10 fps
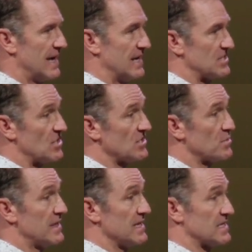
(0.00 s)
And it
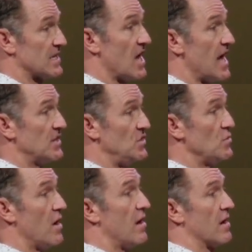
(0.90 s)
starts with this: God,
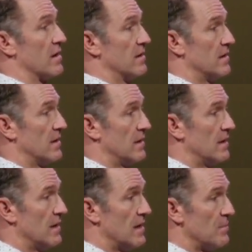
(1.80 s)
you are.
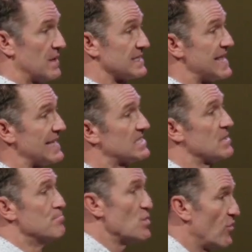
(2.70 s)
Because that's
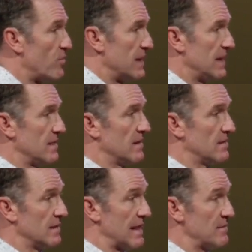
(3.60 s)
the movement in
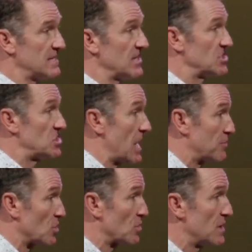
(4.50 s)
the Lamentations
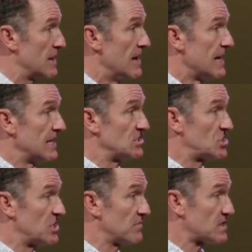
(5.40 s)
chapter 3. It
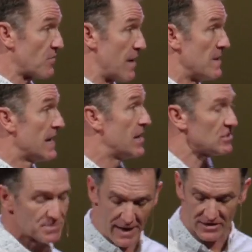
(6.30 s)
shifts from,
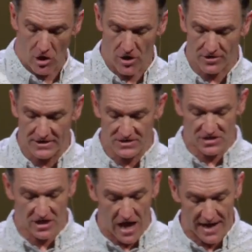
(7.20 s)
here's my darkness,
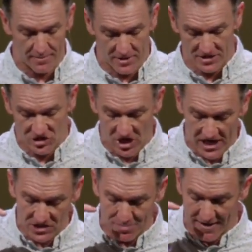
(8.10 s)
to God, I'm going to
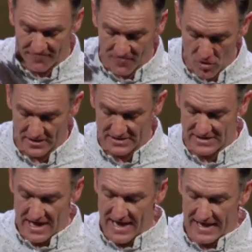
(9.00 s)
change my
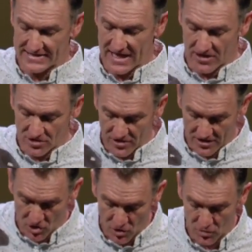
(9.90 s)
focus and take a look
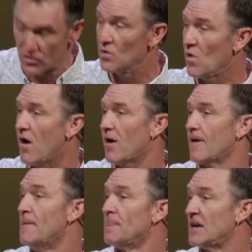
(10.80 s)
at who you are.